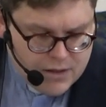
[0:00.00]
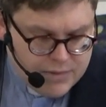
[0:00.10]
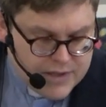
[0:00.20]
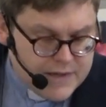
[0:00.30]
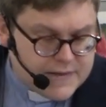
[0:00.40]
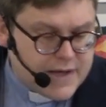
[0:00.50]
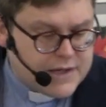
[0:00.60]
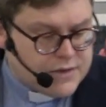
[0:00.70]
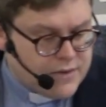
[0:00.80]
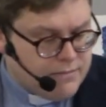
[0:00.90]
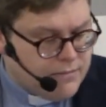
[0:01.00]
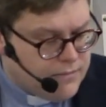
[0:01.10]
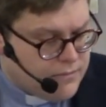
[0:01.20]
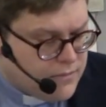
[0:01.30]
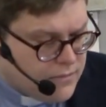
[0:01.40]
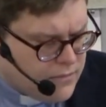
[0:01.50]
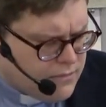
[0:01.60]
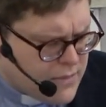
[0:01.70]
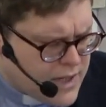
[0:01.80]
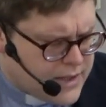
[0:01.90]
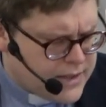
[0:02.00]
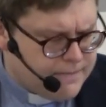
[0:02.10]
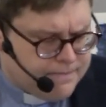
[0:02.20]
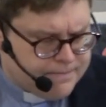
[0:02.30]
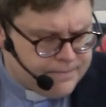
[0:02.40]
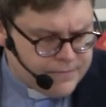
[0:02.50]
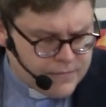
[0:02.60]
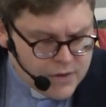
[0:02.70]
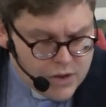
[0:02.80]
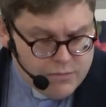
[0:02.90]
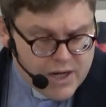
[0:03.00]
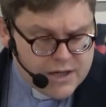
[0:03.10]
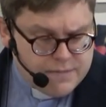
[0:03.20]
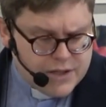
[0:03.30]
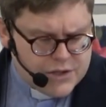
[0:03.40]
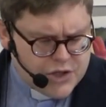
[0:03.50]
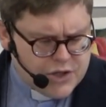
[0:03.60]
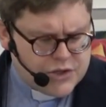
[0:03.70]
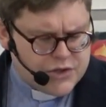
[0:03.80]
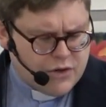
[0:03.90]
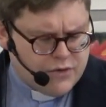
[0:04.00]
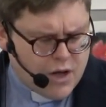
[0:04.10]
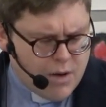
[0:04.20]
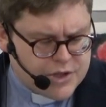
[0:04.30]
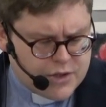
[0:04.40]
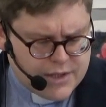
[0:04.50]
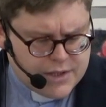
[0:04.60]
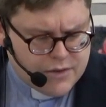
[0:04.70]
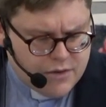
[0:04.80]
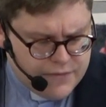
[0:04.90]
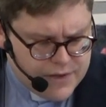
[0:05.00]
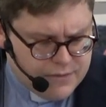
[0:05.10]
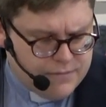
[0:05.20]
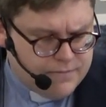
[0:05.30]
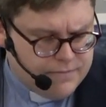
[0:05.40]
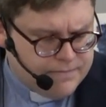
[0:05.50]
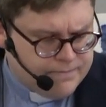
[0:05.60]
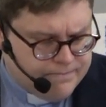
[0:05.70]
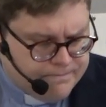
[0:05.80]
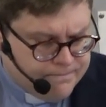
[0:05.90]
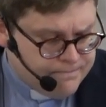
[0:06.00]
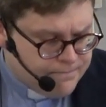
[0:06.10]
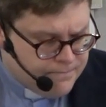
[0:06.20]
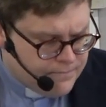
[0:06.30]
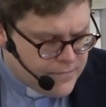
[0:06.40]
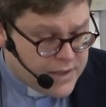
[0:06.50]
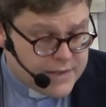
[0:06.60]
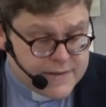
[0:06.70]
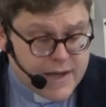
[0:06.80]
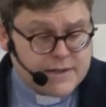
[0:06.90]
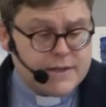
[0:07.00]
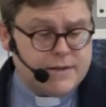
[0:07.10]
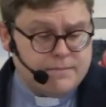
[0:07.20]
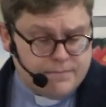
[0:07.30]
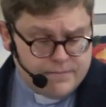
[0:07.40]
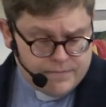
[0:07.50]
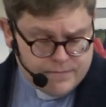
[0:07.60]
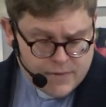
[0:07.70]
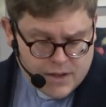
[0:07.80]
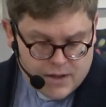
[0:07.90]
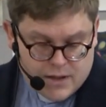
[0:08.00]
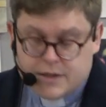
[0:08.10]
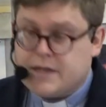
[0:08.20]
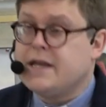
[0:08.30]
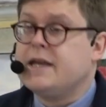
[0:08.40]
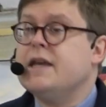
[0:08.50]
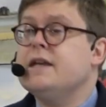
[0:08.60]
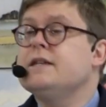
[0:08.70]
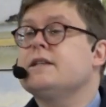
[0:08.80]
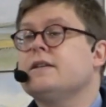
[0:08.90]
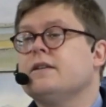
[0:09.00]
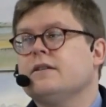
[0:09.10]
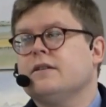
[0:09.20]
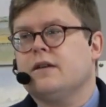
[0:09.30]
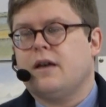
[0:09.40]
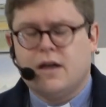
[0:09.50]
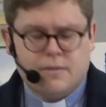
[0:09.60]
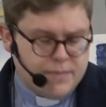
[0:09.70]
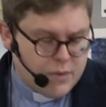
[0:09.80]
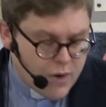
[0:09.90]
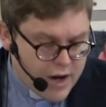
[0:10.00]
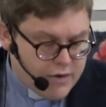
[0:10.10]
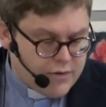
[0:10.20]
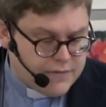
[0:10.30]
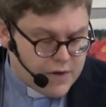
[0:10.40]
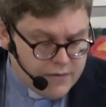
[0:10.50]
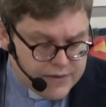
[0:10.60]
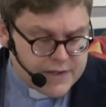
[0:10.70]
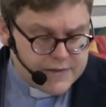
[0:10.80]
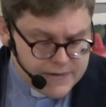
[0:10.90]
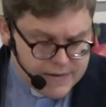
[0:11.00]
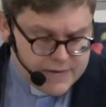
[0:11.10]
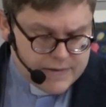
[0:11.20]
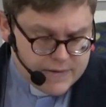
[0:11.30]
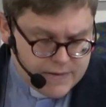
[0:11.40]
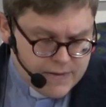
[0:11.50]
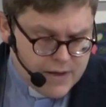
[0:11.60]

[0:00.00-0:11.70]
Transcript: But he said to him, "Man, who made me a judge or an arbitrator over you?" And he said to them, "Take heed and beware of covetousness,